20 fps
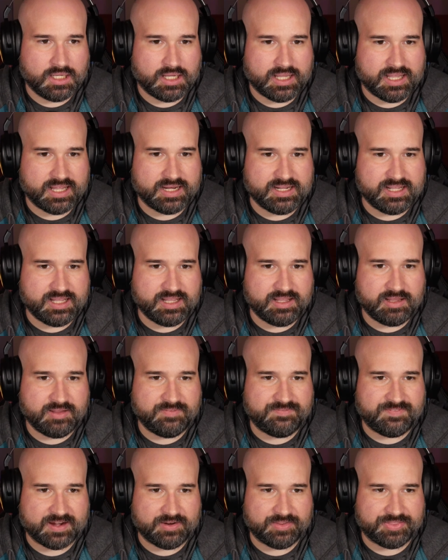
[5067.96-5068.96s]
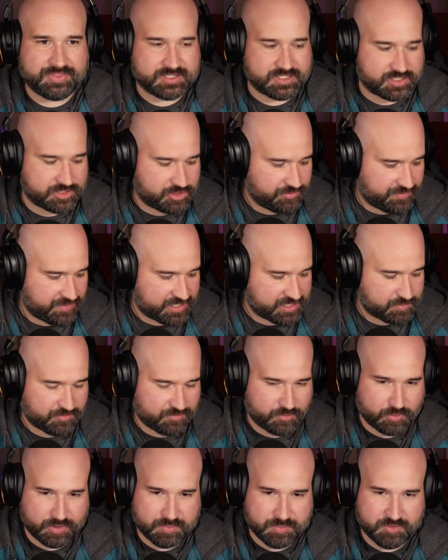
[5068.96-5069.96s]
Any final thoughts on Two Face
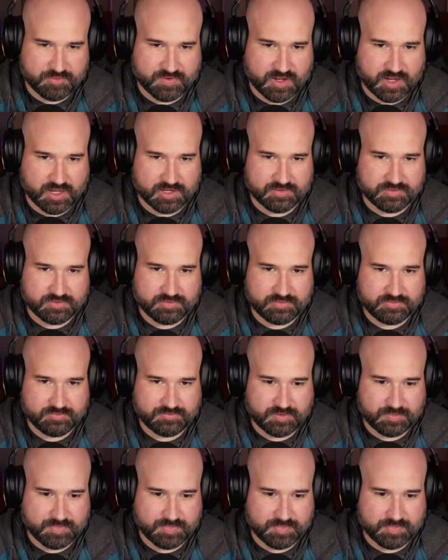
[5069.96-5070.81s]
before we move on from